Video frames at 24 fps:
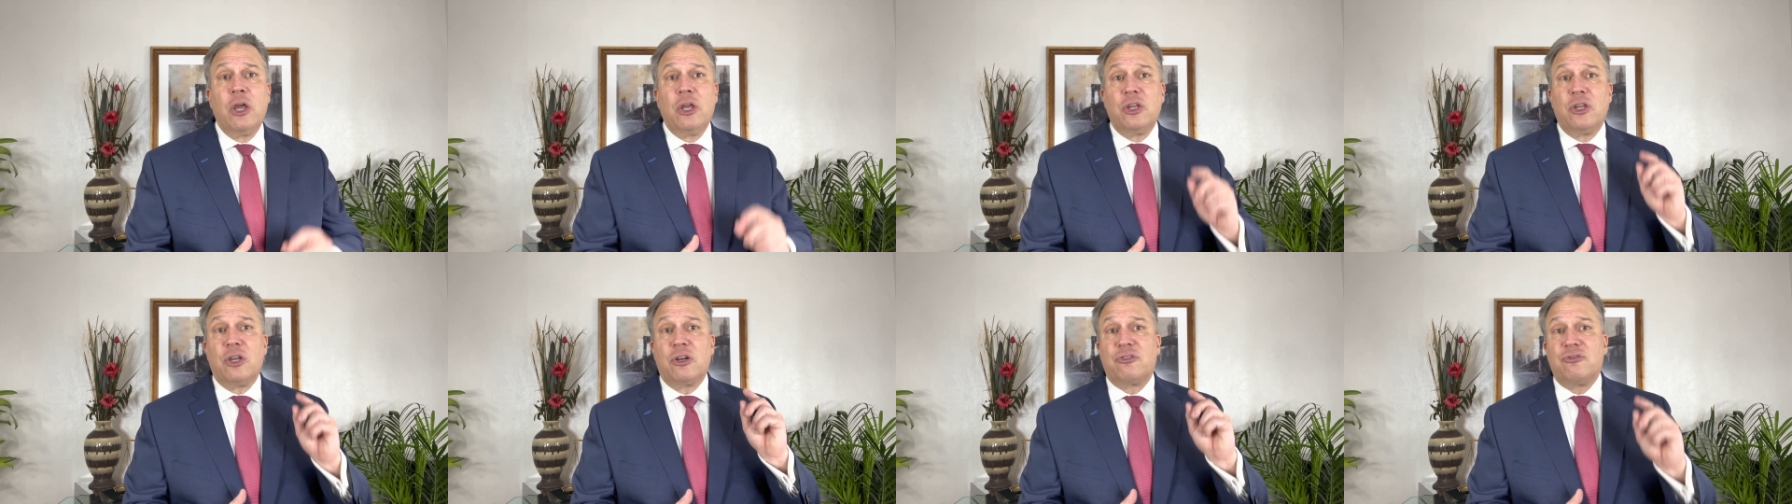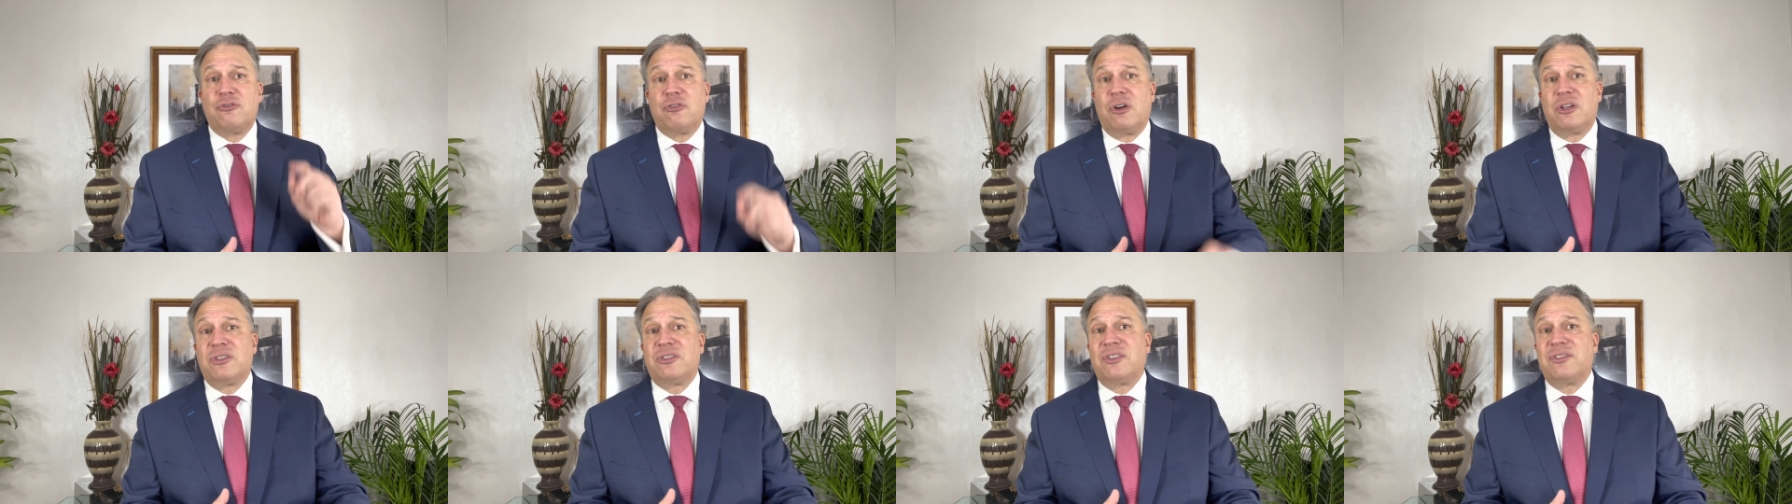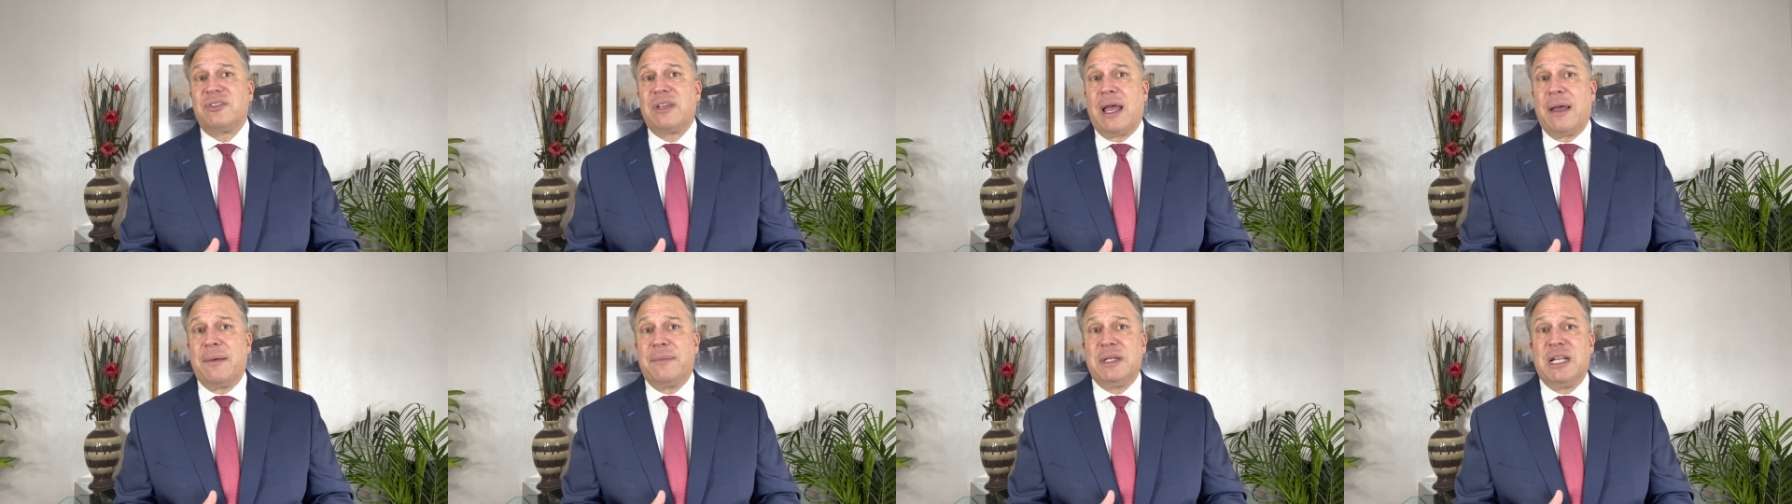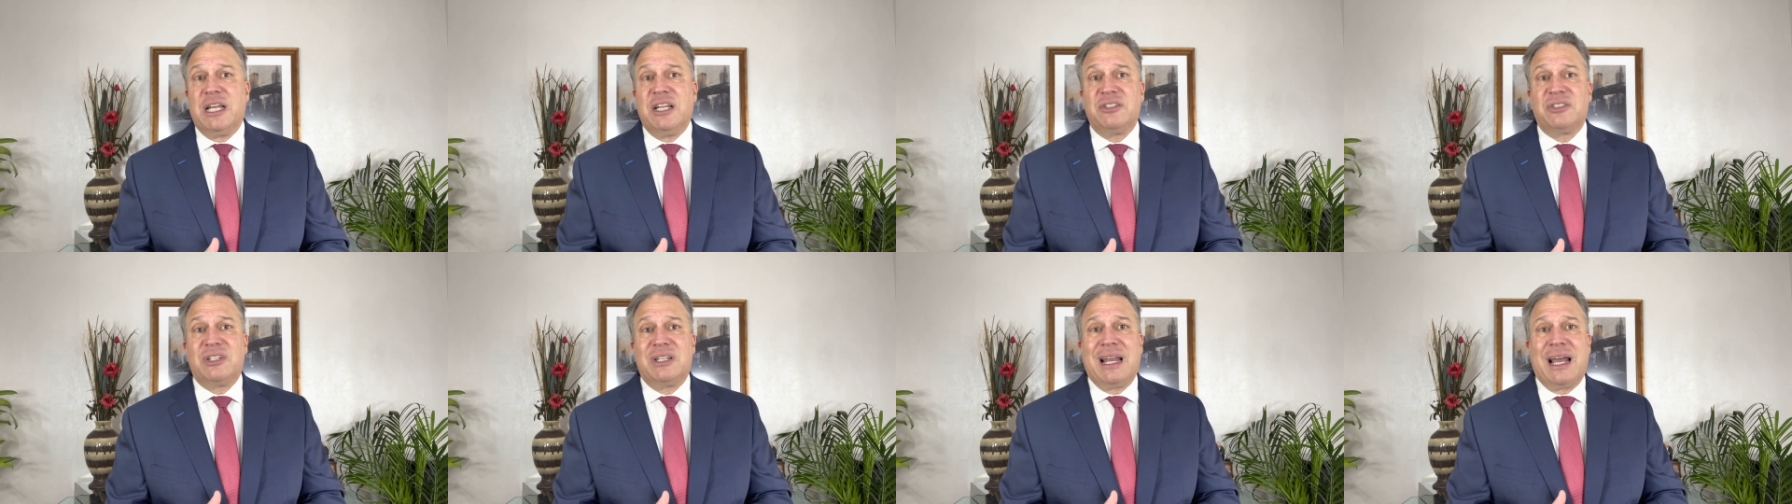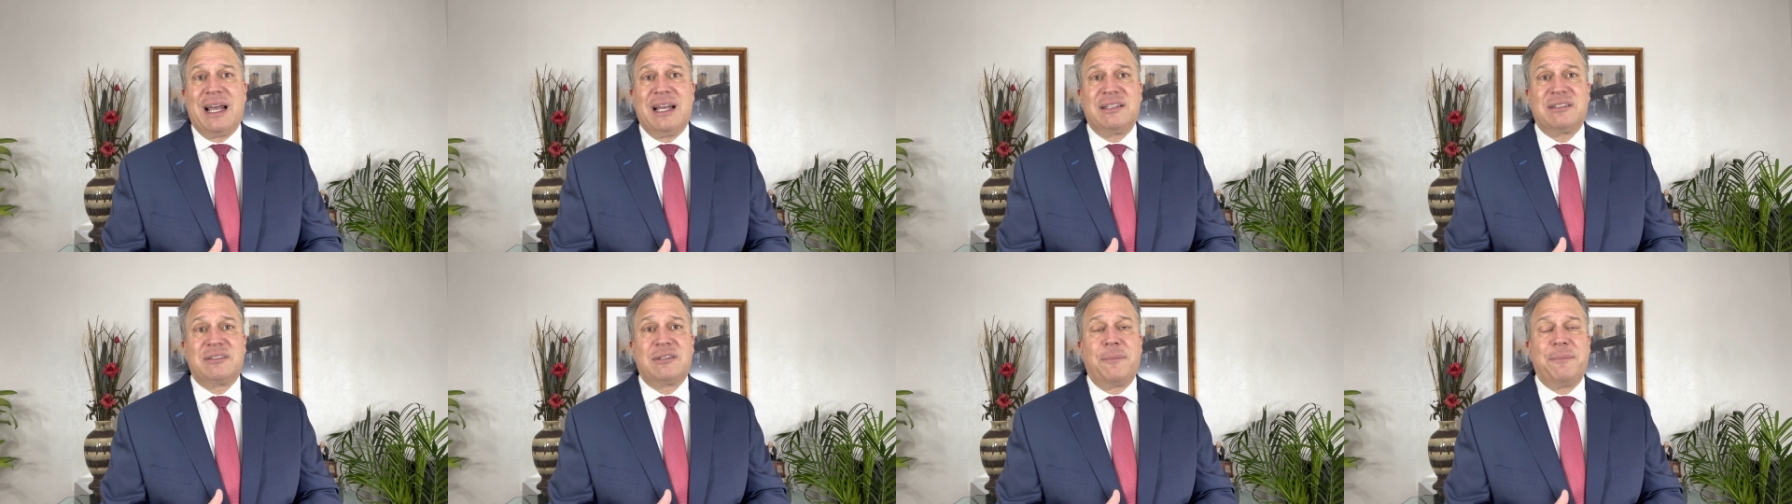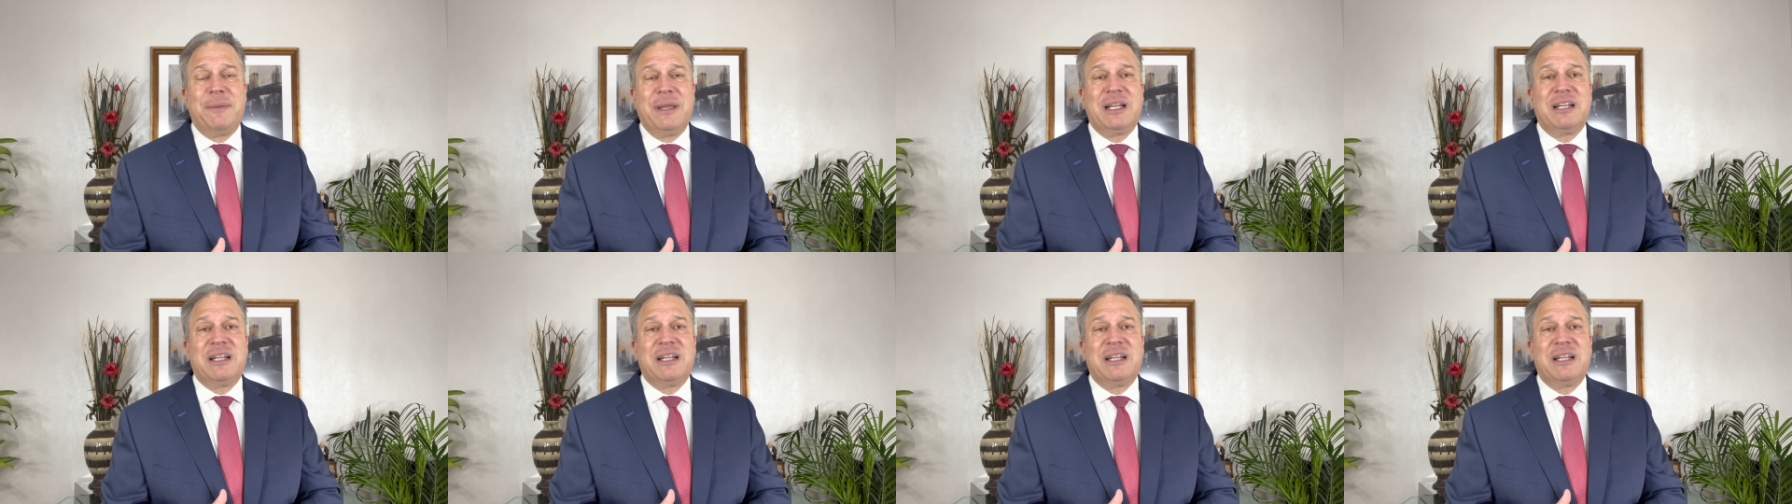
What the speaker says: Your cross-examination has to be